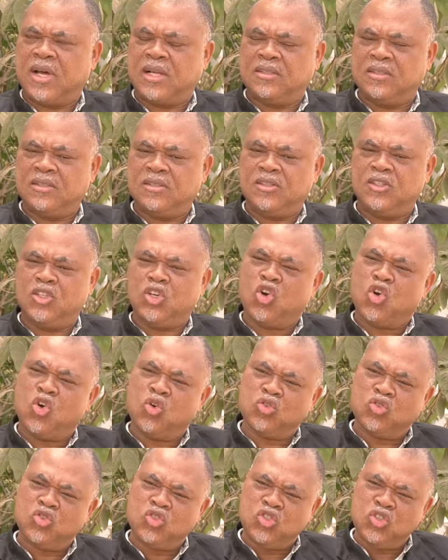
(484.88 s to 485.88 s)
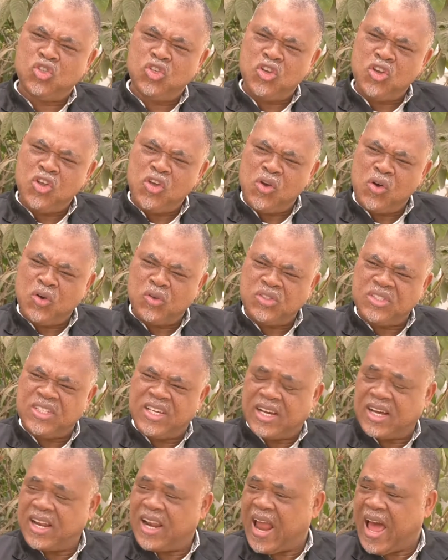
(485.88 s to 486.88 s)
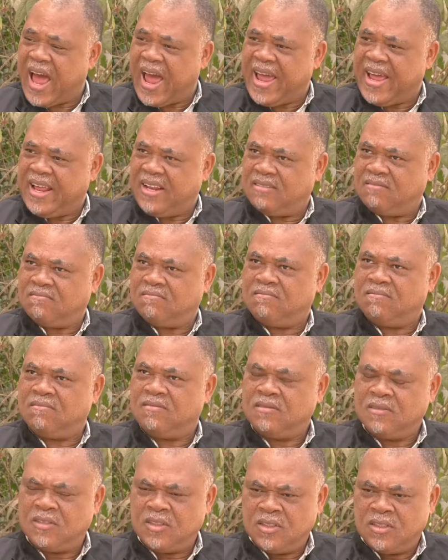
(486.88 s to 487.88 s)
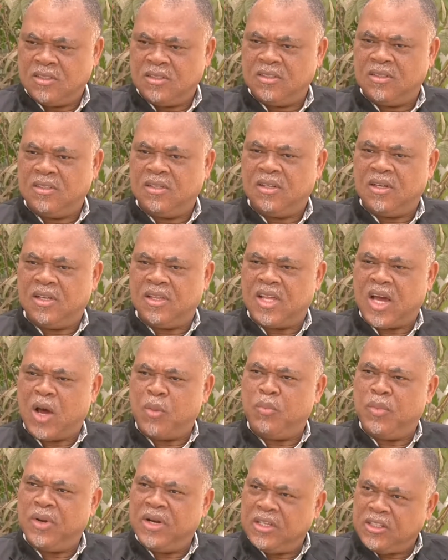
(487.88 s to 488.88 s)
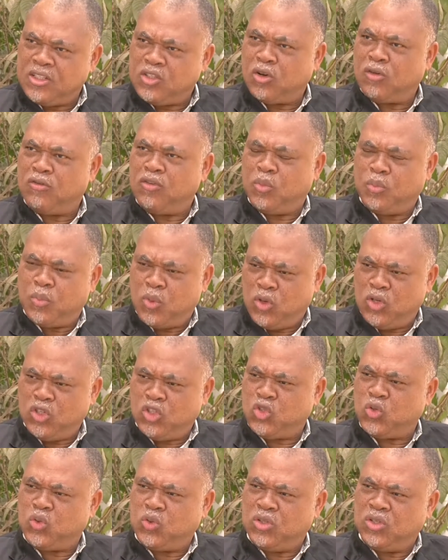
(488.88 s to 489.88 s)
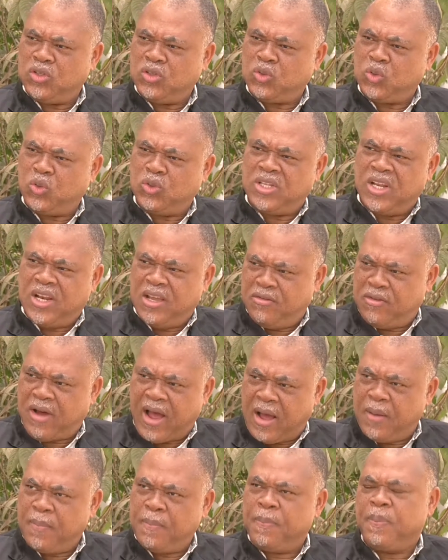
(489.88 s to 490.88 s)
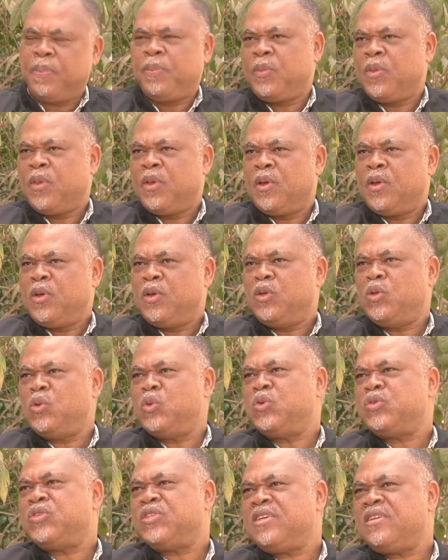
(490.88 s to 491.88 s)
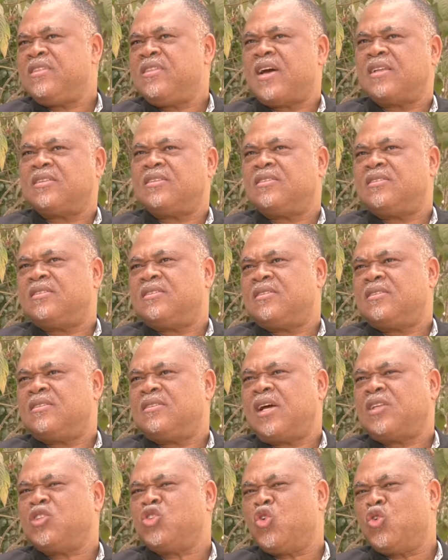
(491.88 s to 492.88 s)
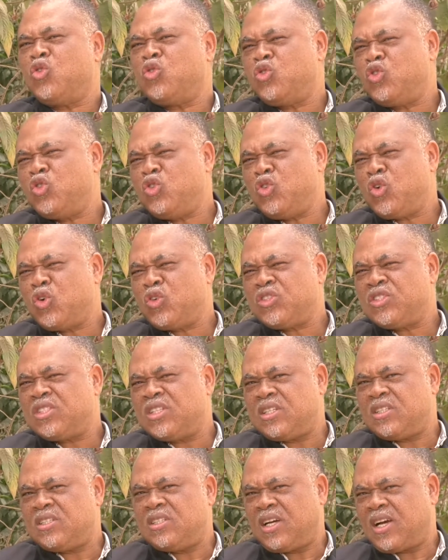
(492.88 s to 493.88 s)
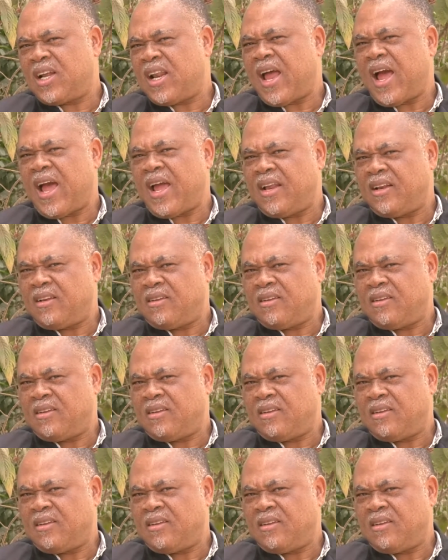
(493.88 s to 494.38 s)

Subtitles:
that is the continuous decline in the ability of the police to deliver, you will see that that continuous decline